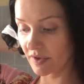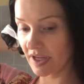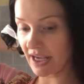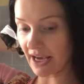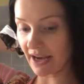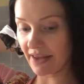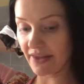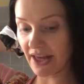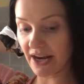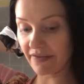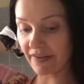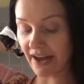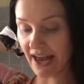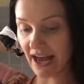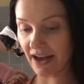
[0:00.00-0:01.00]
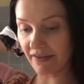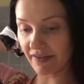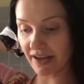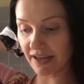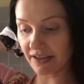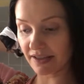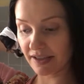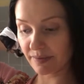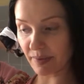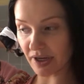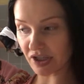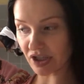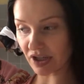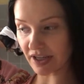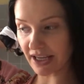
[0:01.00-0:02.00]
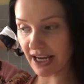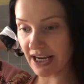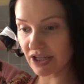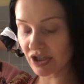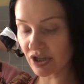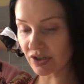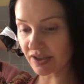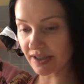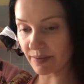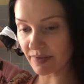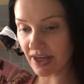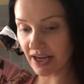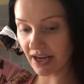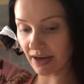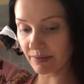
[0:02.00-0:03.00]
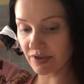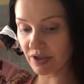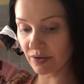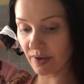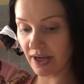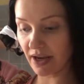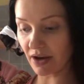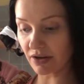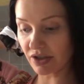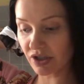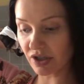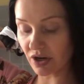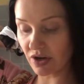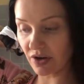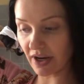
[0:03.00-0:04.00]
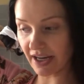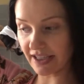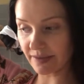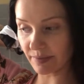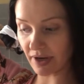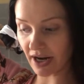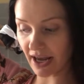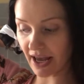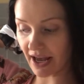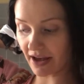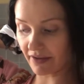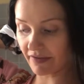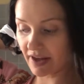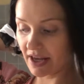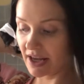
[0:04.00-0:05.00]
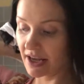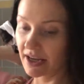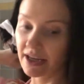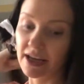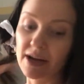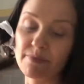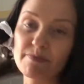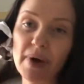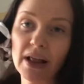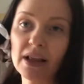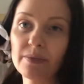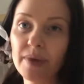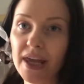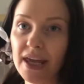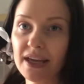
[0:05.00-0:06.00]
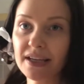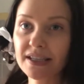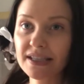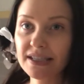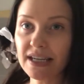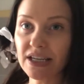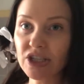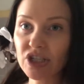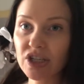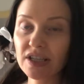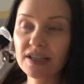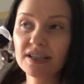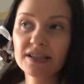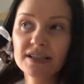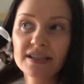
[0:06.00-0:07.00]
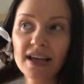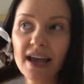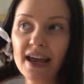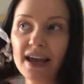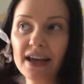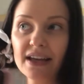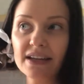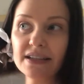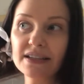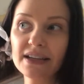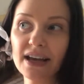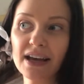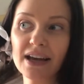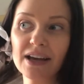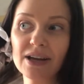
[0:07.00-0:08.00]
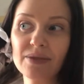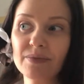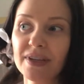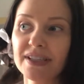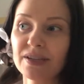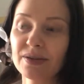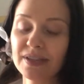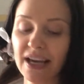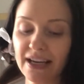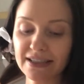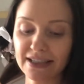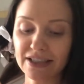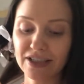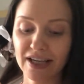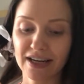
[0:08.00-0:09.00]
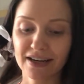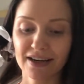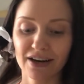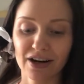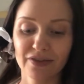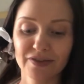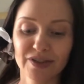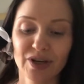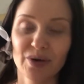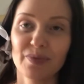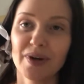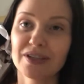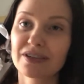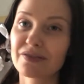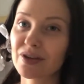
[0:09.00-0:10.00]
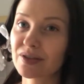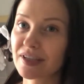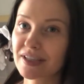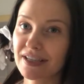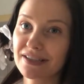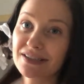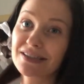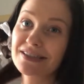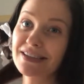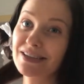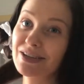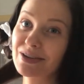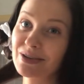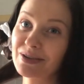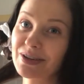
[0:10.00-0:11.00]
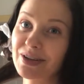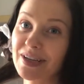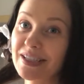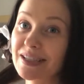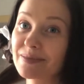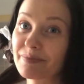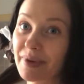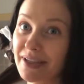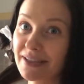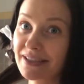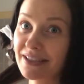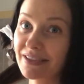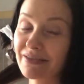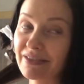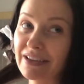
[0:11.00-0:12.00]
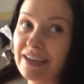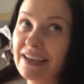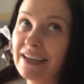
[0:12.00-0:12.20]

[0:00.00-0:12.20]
Yeah, and then if I have a special occasion or something I'm doing, I'll show you guys, but I have Bellamy extensions, and it's so sad because I just had to cut off so much of those extensions, and you know, they're expensive.